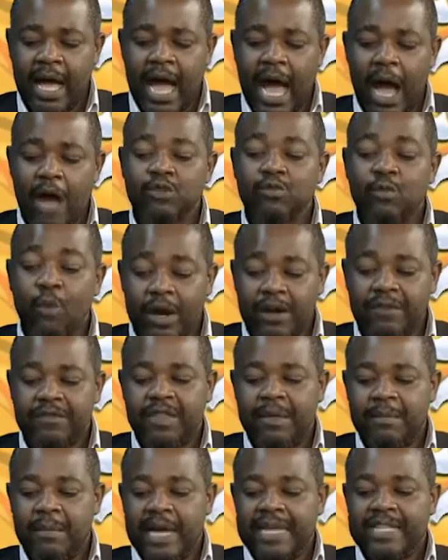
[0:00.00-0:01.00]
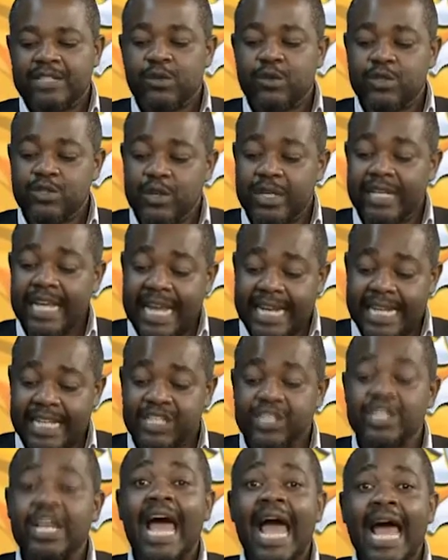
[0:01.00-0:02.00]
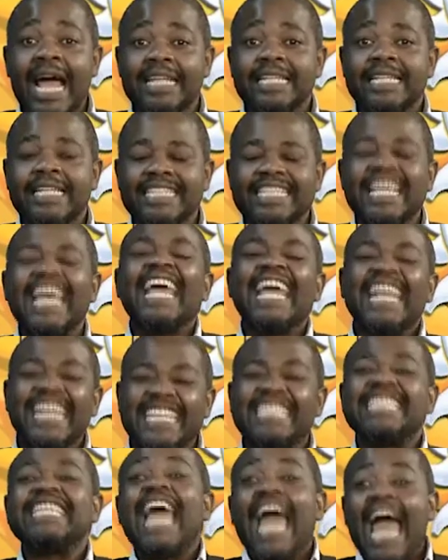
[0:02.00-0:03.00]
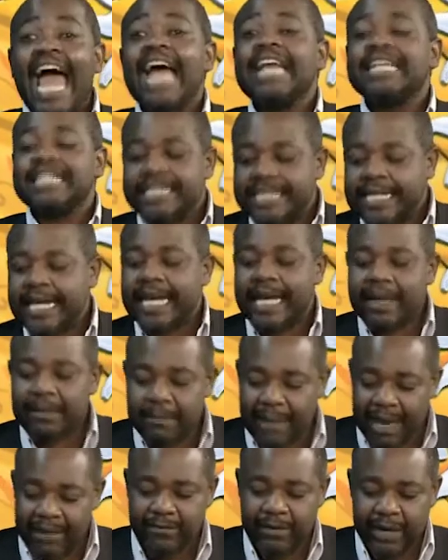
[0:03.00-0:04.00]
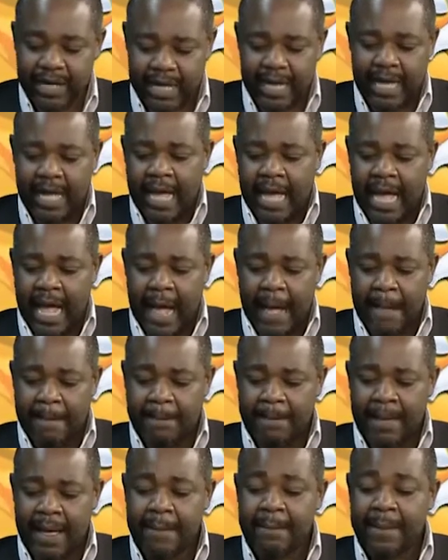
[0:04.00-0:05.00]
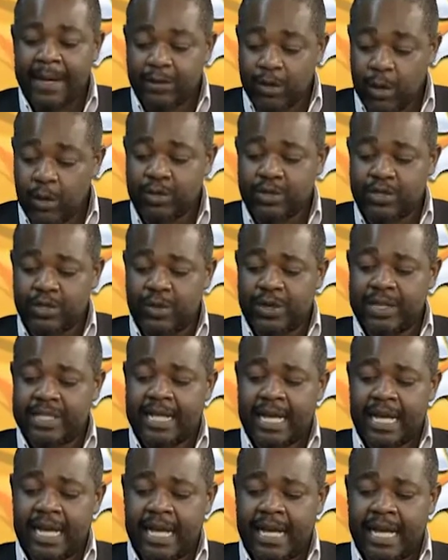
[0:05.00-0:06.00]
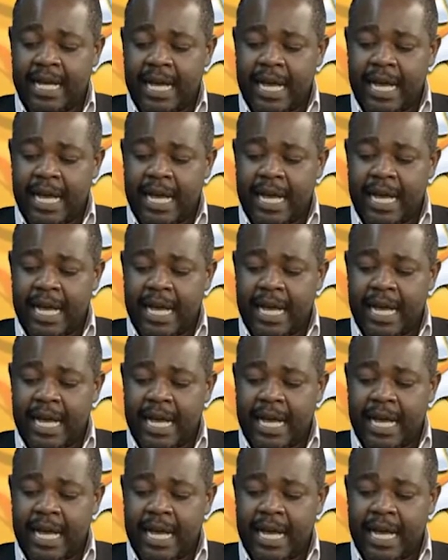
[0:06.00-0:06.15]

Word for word: Uh, one of them is also an energy and is an energy and tech maverick um, um, and also is a uh,